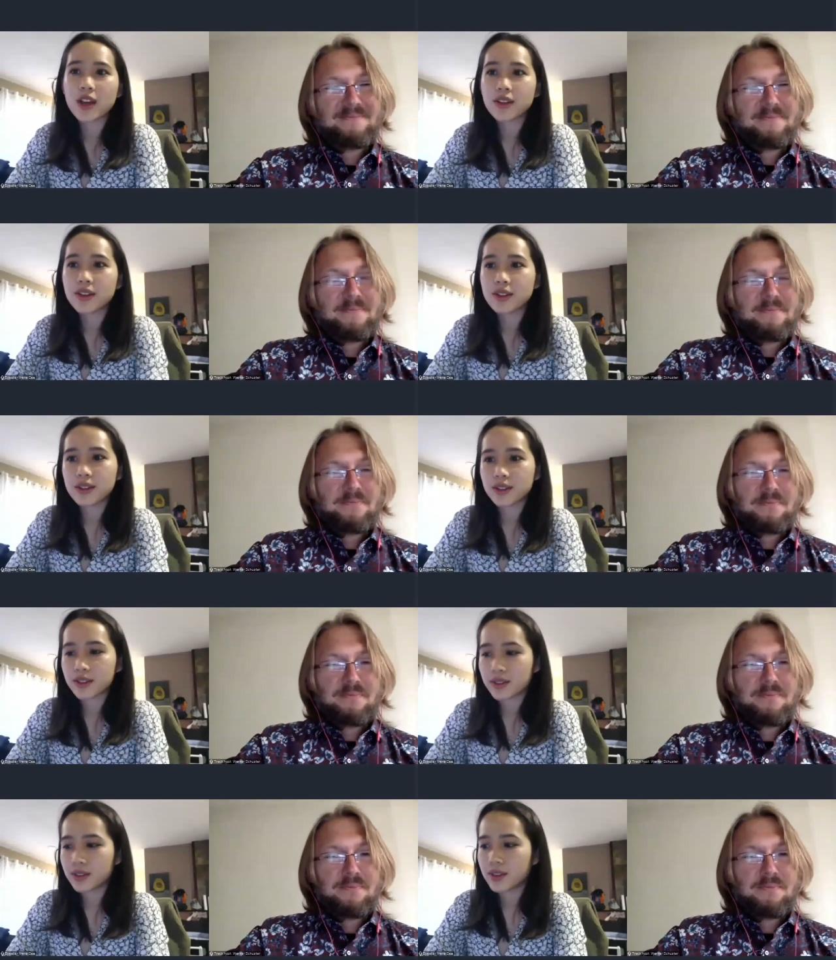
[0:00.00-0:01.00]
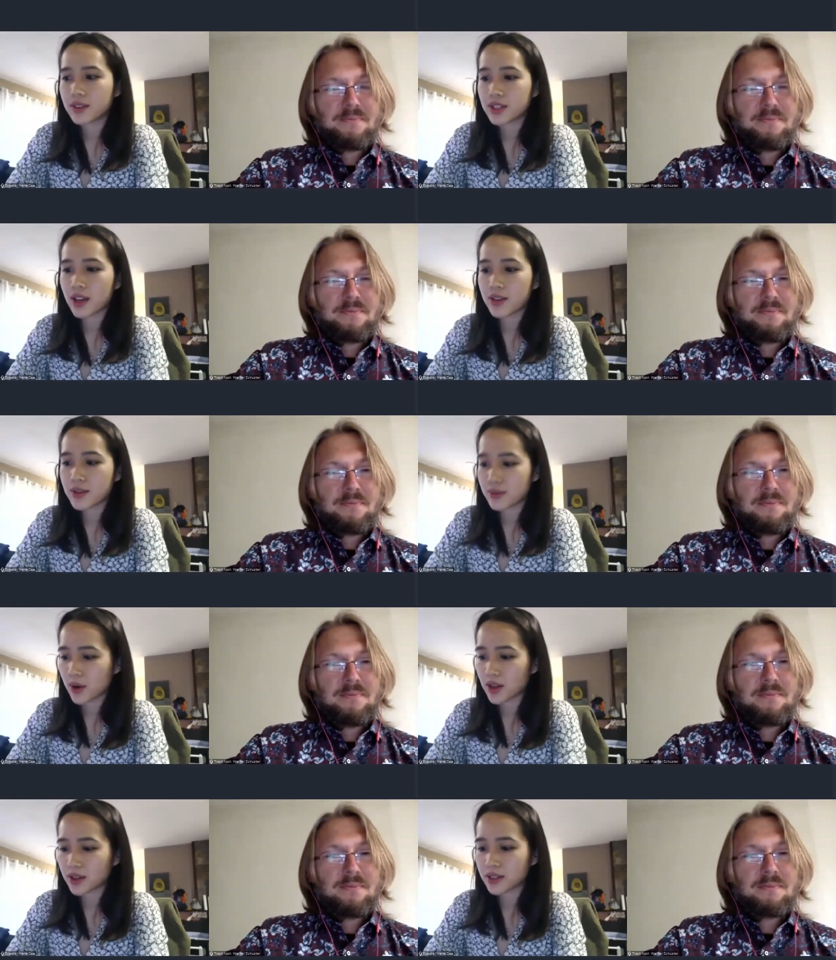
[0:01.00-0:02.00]
Speaker 1: other there's other
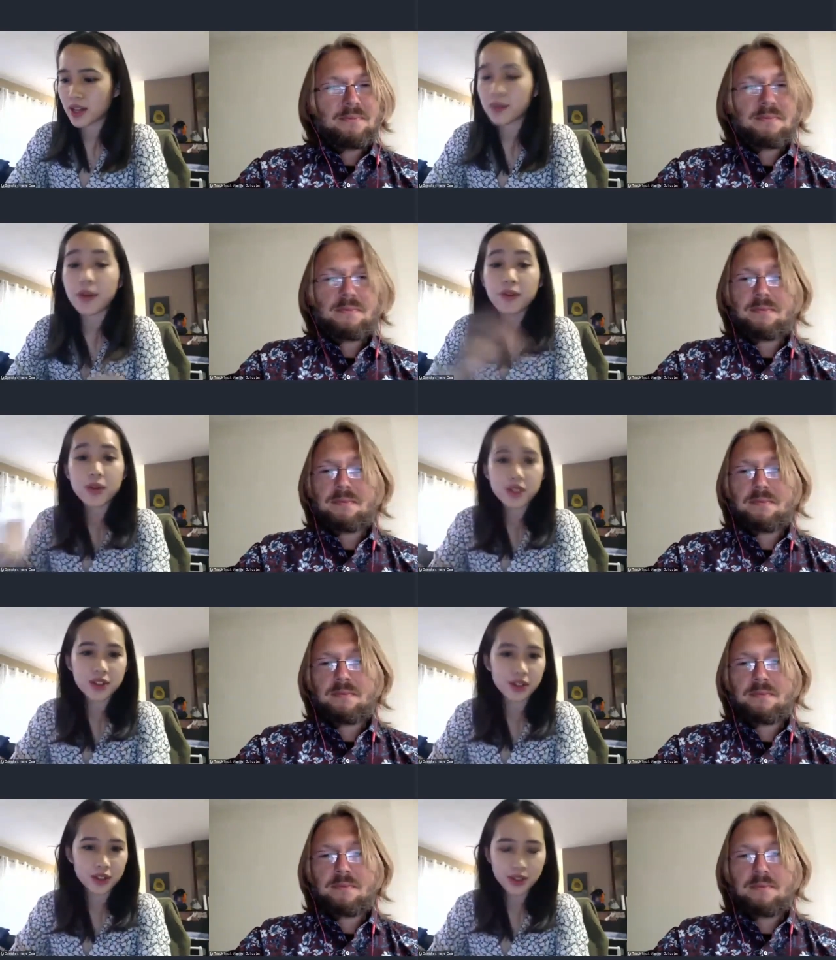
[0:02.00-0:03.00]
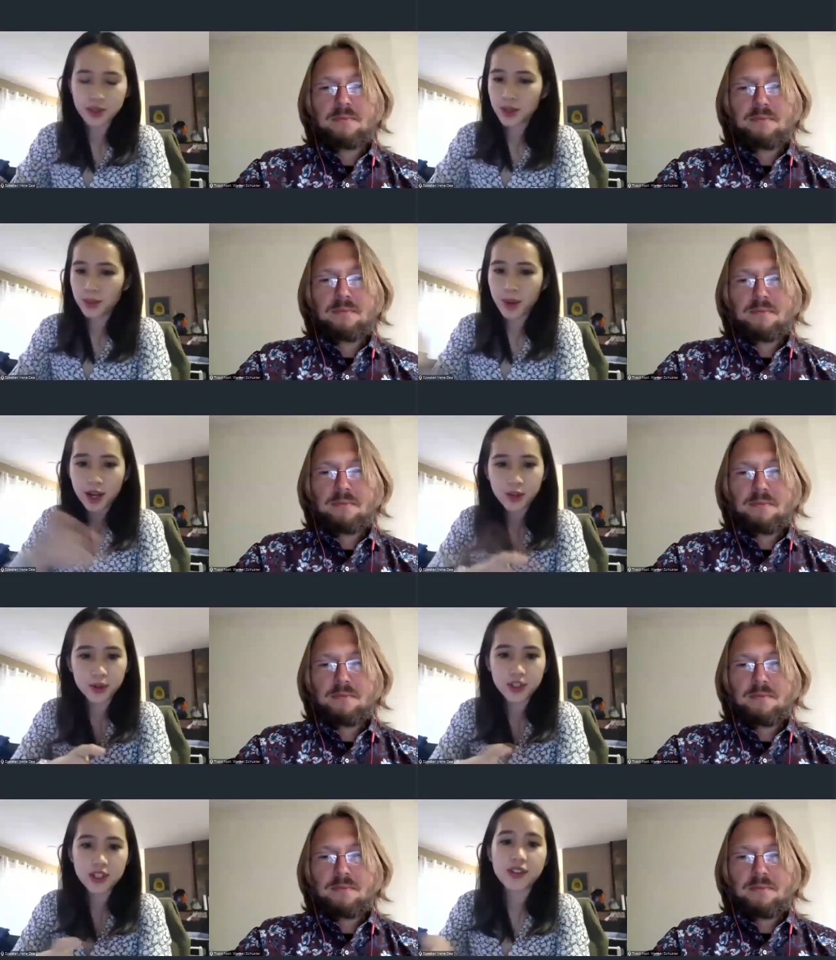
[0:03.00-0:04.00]
ones. Um, of course, there's
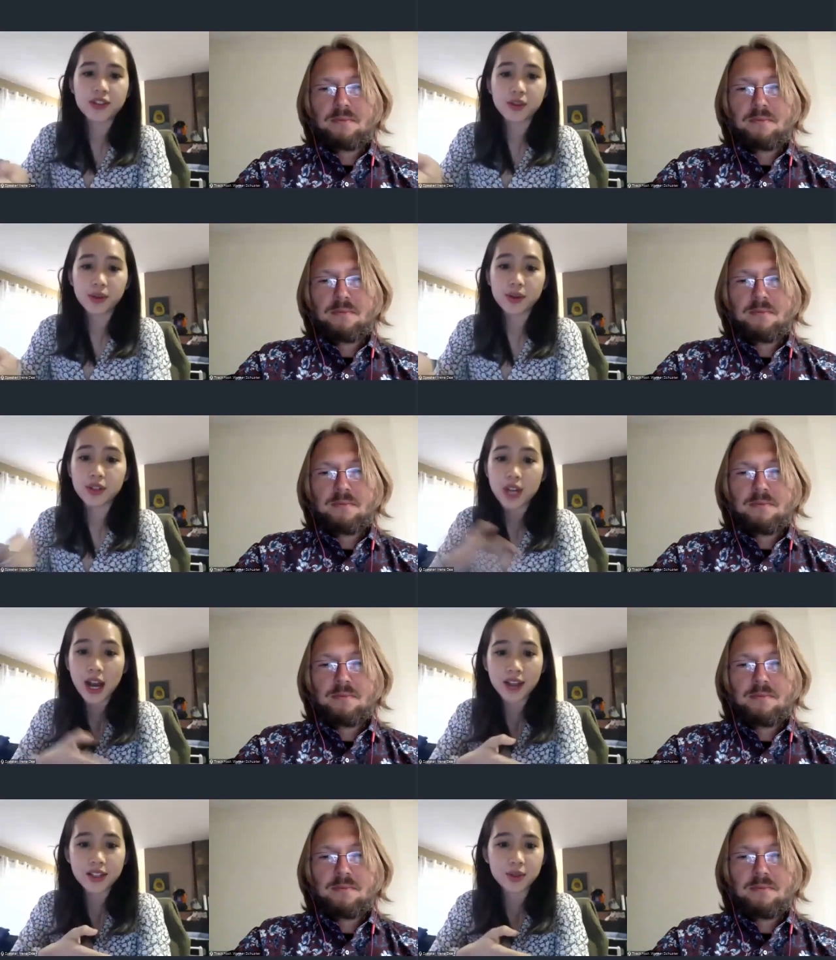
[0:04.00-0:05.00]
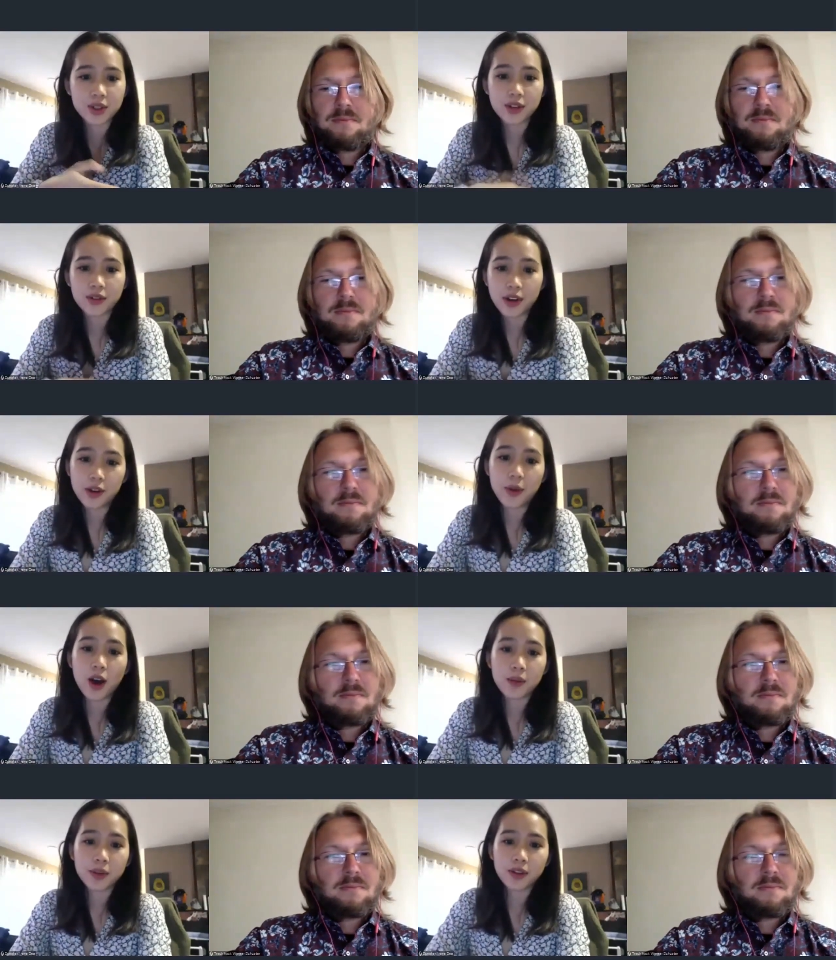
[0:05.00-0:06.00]
PyTorch, TensorFlow, and JAX, which are very
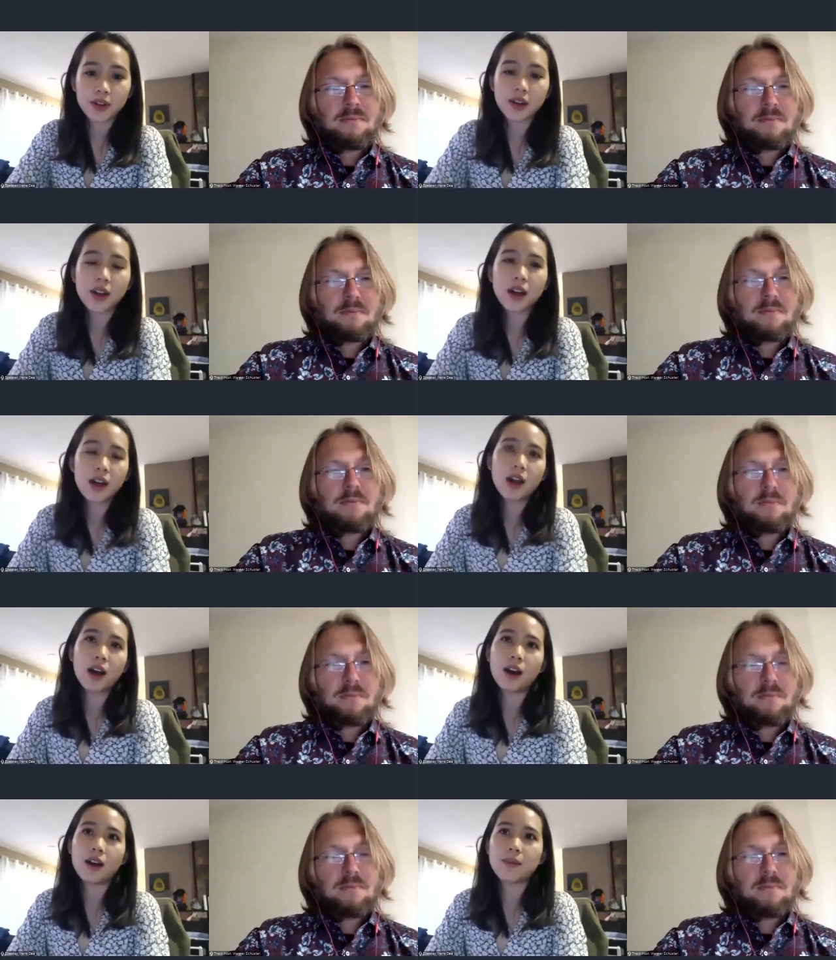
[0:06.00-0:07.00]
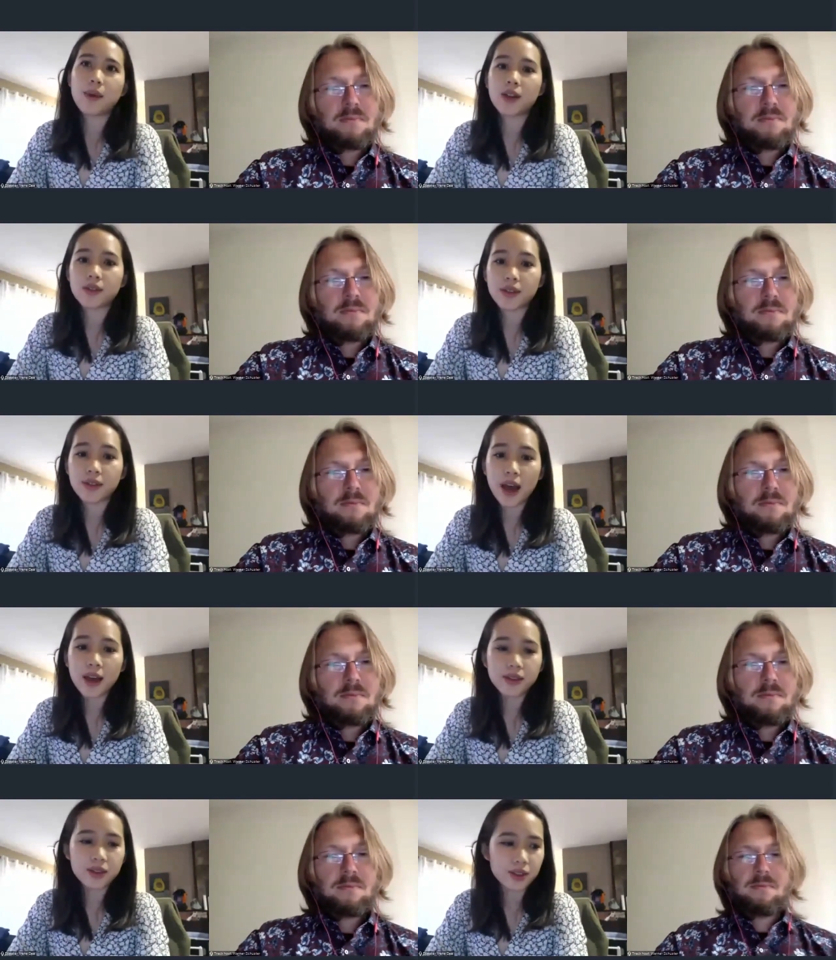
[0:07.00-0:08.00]
popular. Um, other than that,
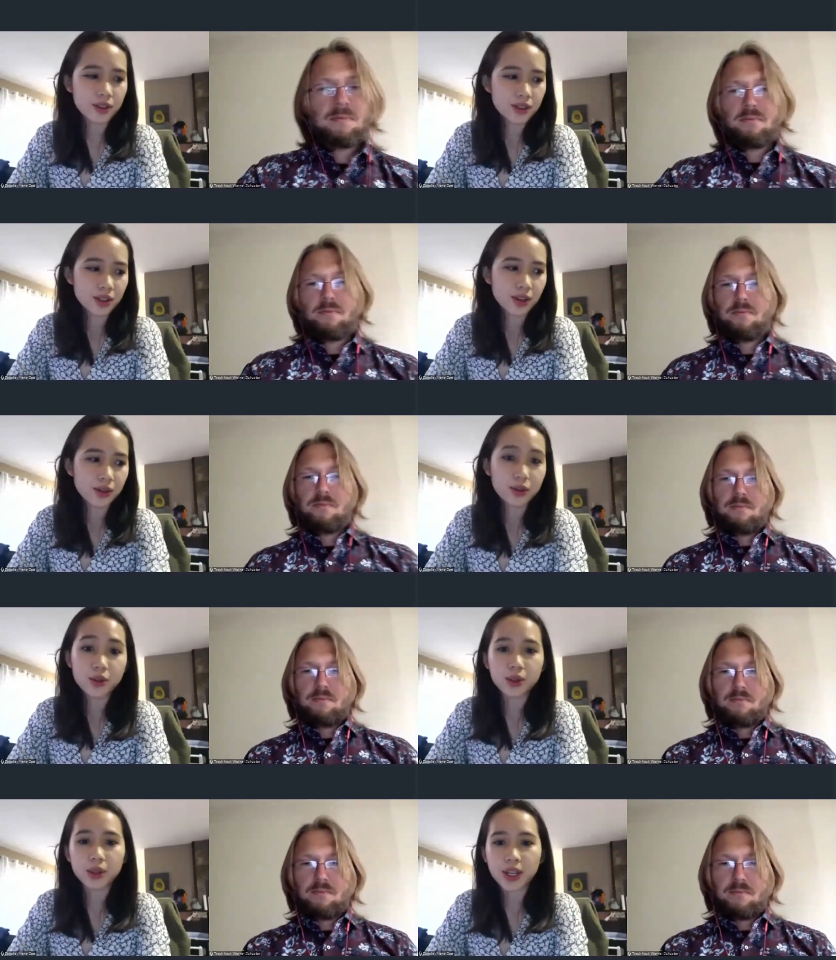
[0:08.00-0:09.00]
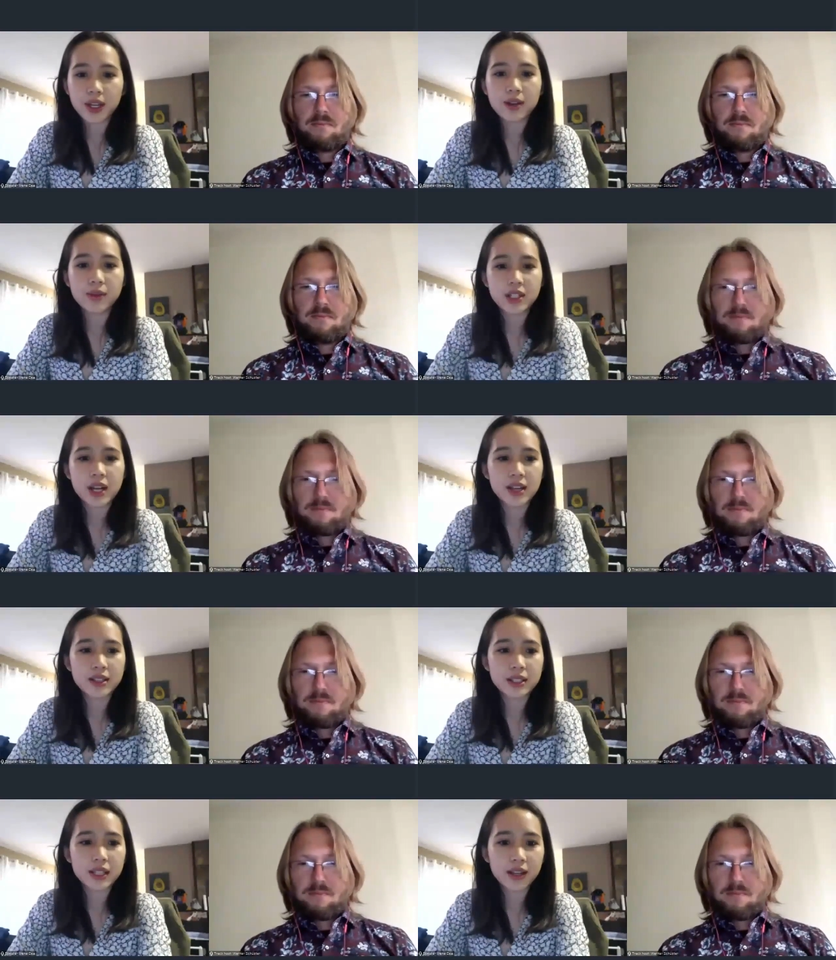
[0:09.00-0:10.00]
there's also Julia, which has
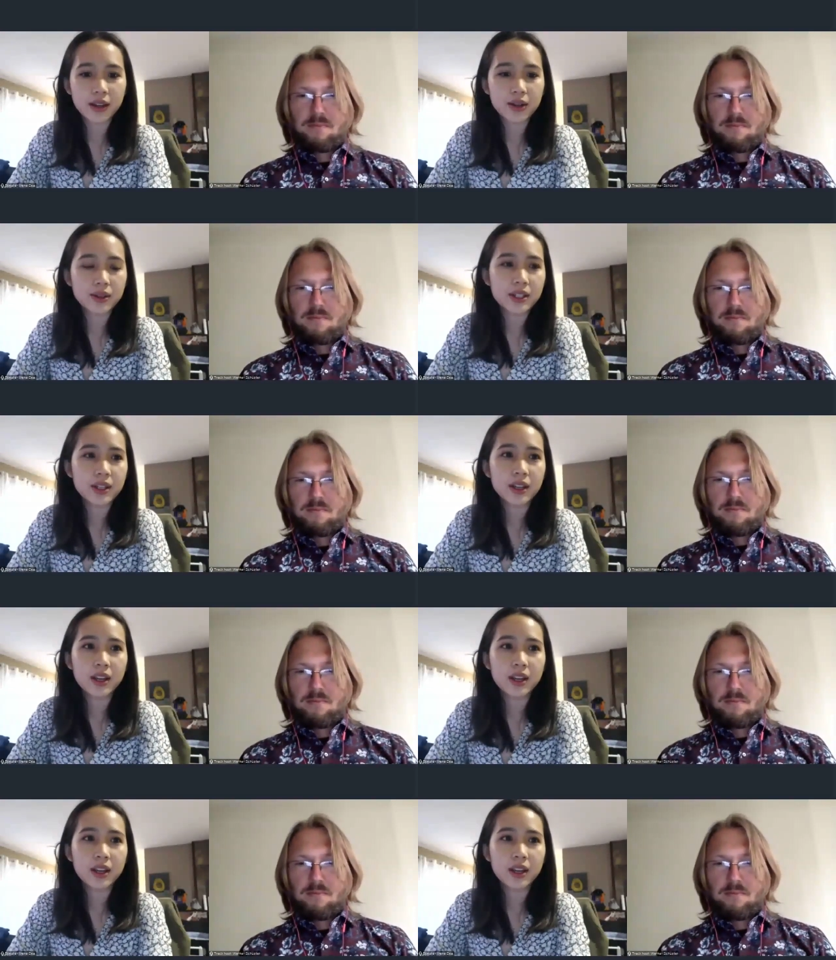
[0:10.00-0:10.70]
Zygote,